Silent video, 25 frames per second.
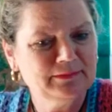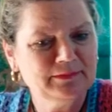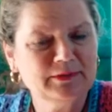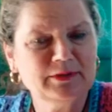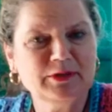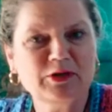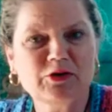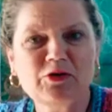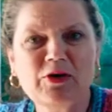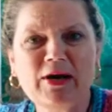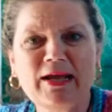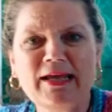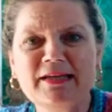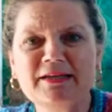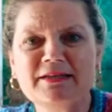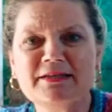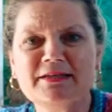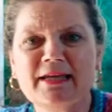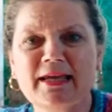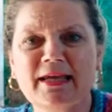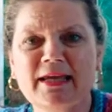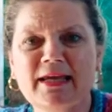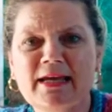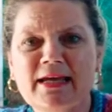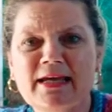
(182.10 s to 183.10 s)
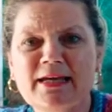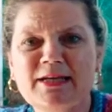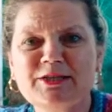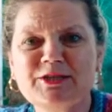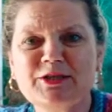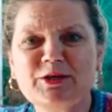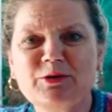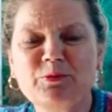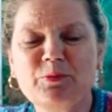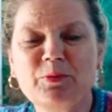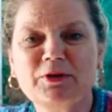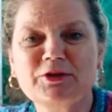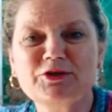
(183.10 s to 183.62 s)
crazy.
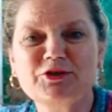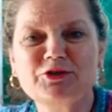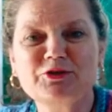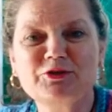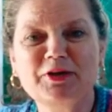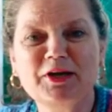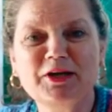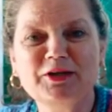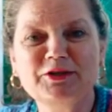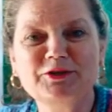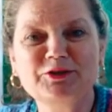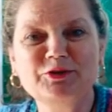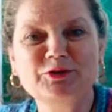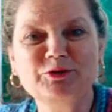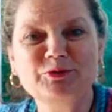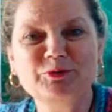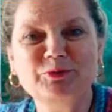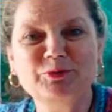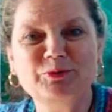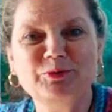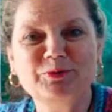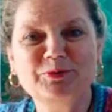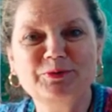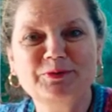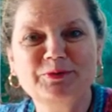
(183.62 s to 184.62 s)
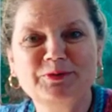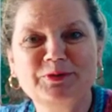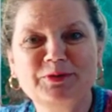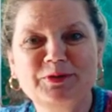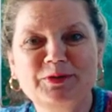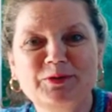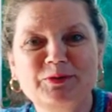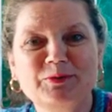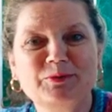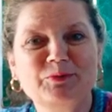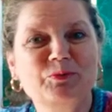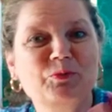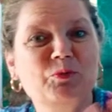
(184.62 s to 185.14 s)
So what should I do?
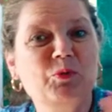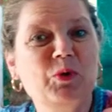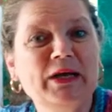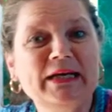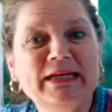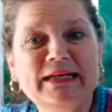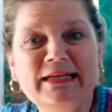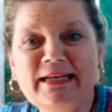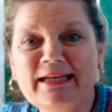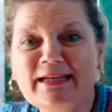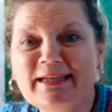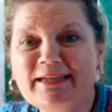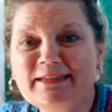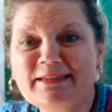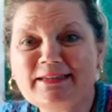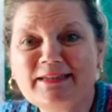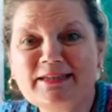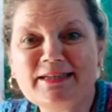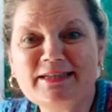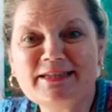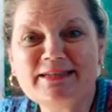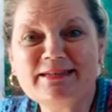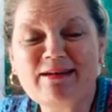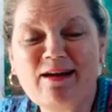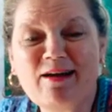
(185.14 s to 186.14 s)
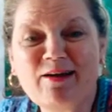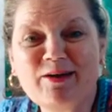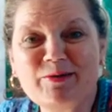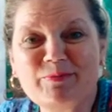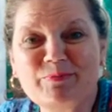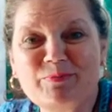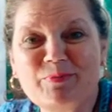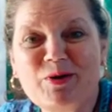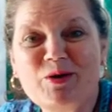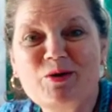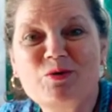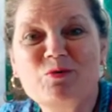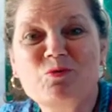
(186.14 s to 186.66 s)
One day at a time,
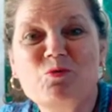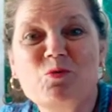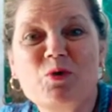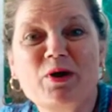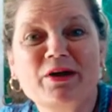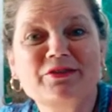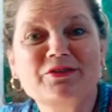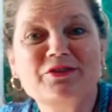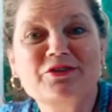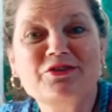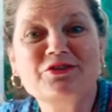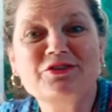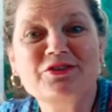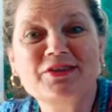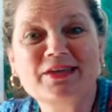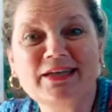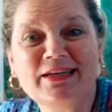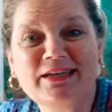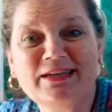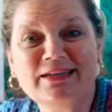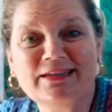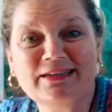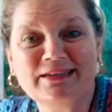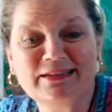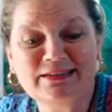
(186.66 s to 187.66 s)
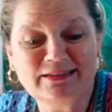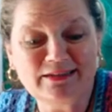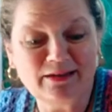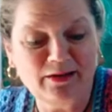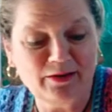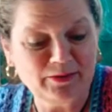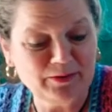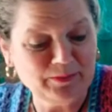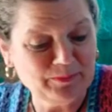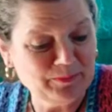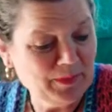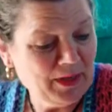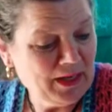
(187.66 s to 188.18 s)
one thing at a
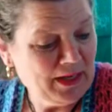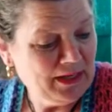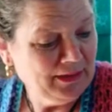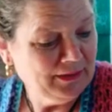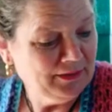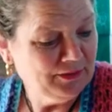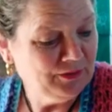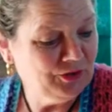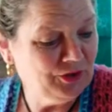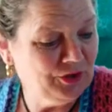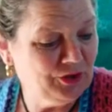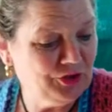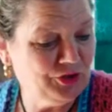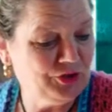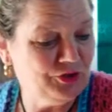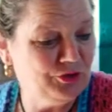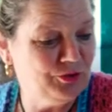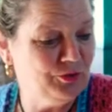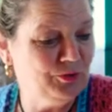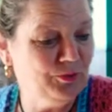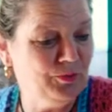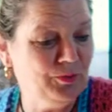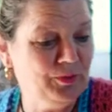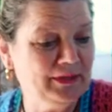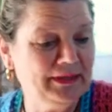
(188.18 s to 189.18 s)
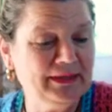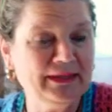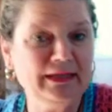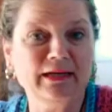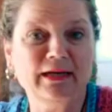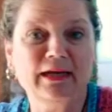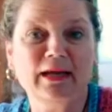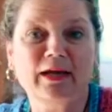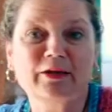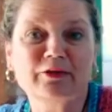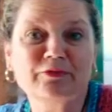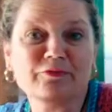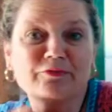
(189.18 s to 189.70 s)
time. Just do what the
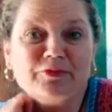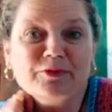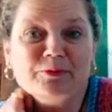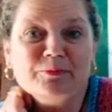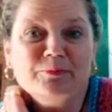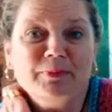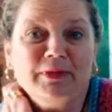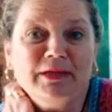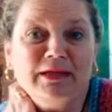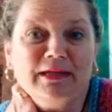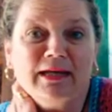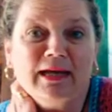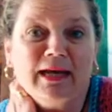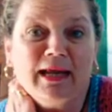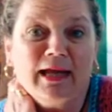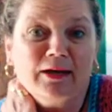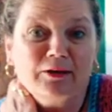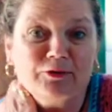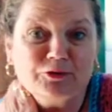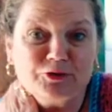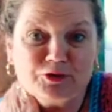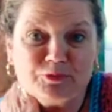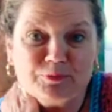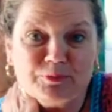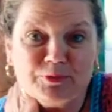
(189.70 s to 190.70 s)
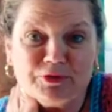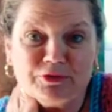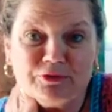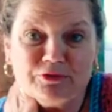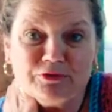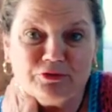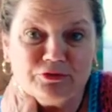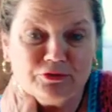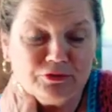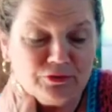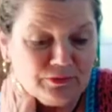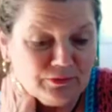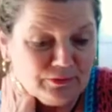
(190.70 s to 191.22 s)
life in me allows me to
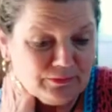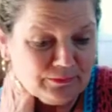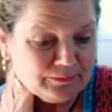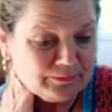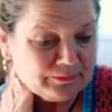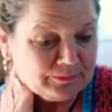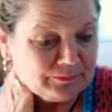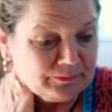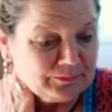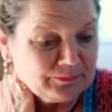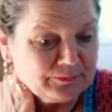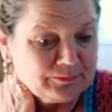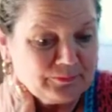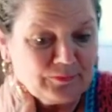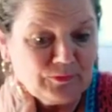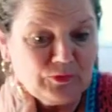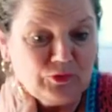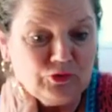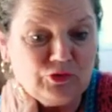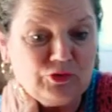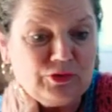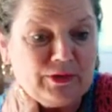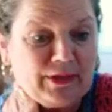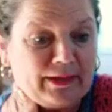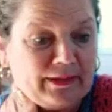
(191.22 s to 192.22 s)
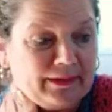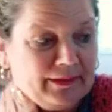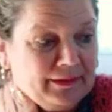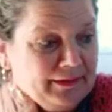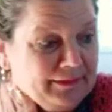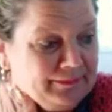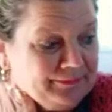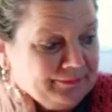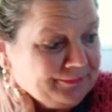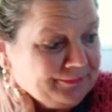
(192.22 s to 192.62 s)
do today